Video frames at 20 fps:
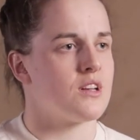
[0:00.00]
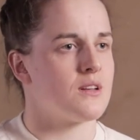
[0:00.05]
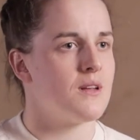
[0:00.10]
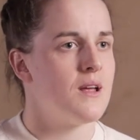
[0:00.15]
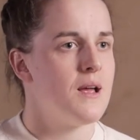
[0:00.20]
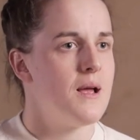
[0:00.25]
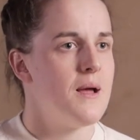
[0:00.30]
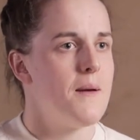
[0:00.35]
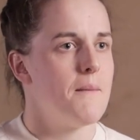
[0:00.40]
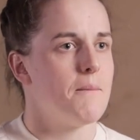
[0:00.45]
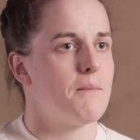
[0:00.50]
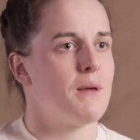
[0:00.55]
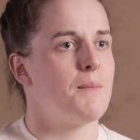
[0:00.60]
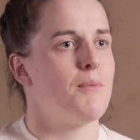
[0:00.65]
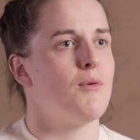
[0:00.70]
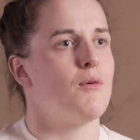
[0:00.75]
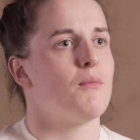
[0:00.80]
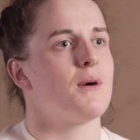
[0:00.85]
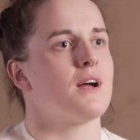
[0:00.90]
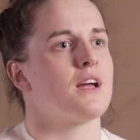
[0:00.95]
And
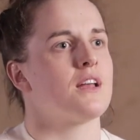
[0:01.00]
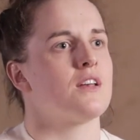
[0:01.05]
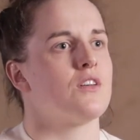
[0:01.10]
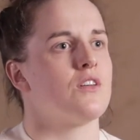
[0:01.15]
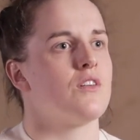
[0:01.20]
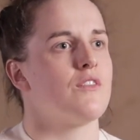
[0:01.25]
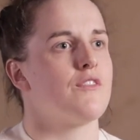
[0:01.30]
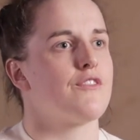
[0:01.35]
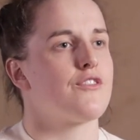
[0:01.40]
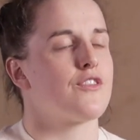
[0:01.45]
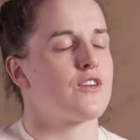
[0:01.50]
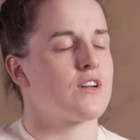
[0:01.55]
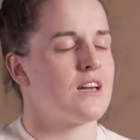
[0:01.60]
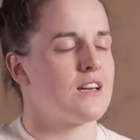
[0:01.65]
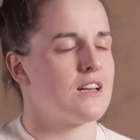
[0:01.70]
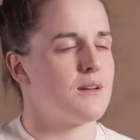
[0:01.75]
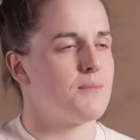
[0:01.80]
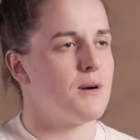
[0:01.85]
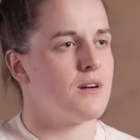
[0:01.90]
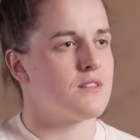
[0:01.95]
people might
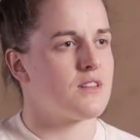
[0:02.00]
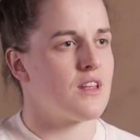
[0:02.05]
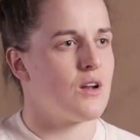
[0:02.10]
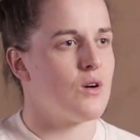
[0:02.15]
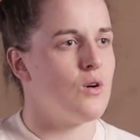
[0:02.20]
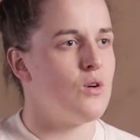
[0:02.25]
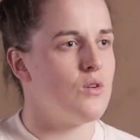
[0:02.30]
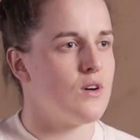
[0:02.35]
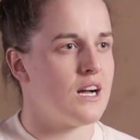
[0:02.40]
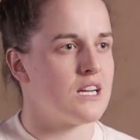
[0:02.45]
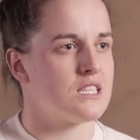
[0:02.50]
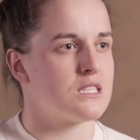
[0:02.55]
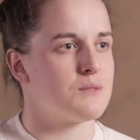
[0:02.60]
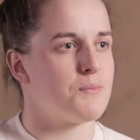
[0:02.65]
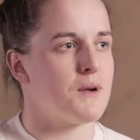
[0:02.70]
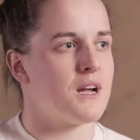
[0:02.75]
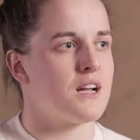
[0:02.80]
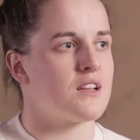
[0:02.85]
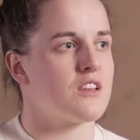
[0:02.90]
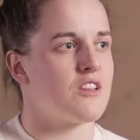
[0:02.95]
forget about that whole
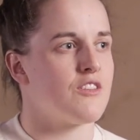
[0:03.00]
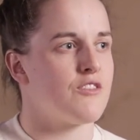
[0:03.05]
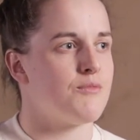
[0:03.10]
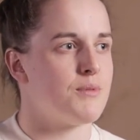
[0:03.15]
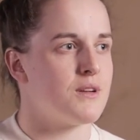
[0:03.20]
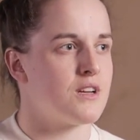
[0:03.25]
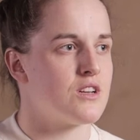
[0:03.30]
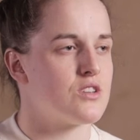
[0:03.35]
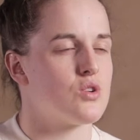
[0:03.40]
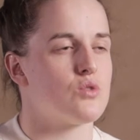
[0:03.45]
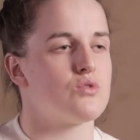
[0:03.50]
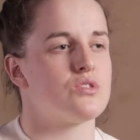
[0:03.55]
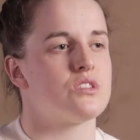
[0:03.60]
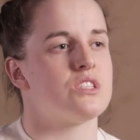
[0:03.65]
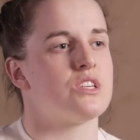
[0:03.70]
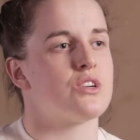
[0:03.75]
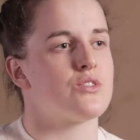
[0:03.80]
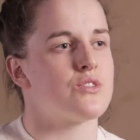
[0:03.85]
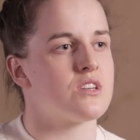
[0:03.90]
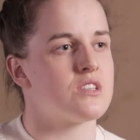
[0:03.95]
aspect of being so
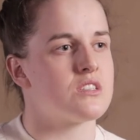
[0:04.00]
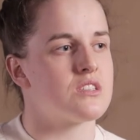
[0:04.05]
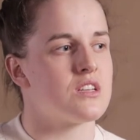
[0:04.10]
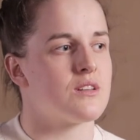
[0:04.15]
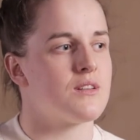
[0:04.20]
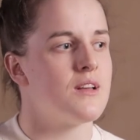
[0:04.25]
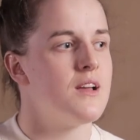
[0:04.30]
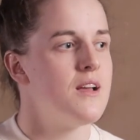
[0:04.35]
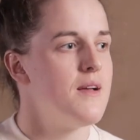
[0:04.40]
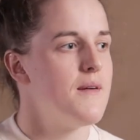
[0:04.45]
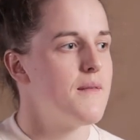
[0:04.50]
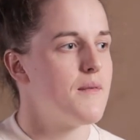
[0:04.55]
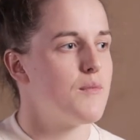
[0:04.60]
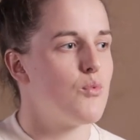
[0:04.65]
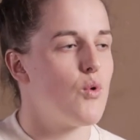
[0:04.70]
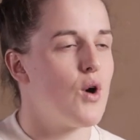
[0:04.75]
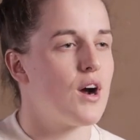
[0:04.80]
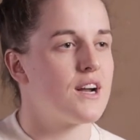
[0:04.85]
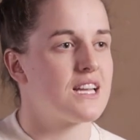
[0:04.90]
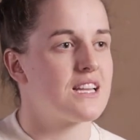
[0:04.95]
serious and
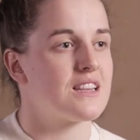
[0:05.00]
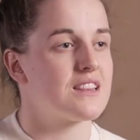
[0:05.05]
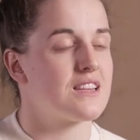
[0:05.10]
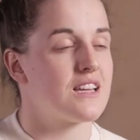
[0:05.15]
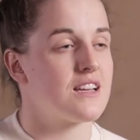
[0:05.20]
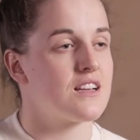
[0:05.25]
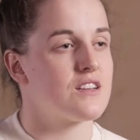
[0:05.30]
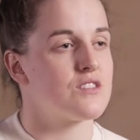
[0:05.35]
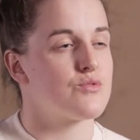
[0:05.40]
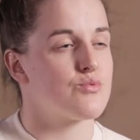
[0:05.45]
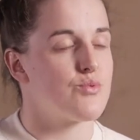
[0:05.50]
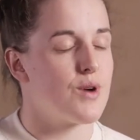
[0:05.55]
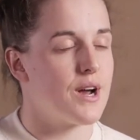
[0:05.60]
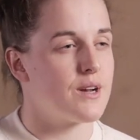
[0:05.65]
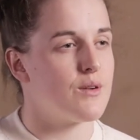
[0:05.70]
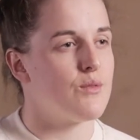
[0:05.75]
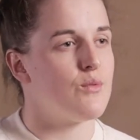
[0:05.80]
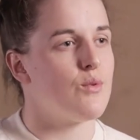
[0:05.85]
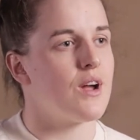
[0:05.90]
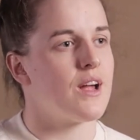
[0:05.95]
wanting things
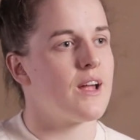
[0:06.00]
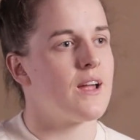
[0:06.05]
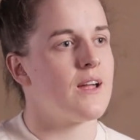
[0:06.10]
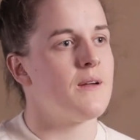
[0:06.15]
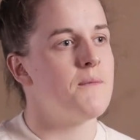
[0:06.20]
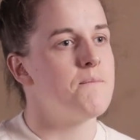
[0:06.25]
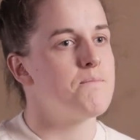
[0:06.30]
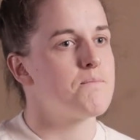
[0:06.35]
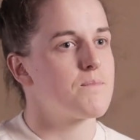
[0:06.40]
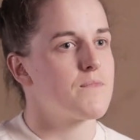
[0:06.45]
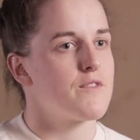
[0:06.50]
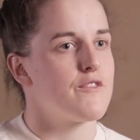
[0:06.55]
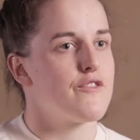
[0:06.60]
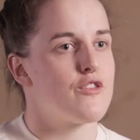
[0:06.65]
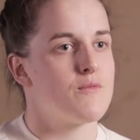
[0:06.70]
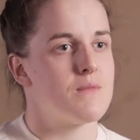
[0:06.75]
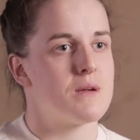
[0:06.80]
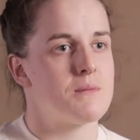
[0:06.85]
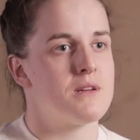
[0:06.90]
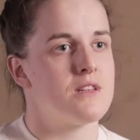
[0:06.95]
right away
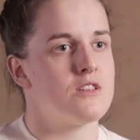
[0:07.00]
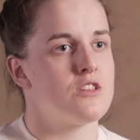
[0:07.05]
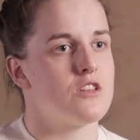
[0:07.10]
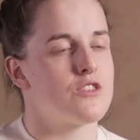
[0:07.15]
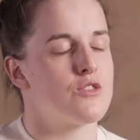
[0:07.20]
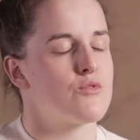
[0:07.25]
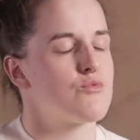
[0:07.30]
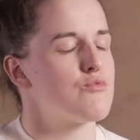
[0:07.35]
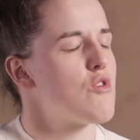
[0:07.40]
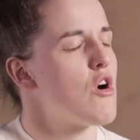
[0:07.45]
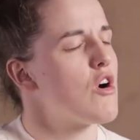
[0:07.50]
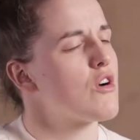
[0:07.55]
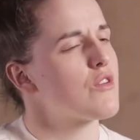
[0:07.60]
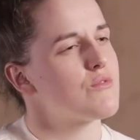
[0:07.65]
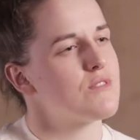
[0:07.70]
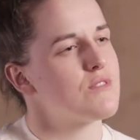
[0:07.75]
for maybe the wrong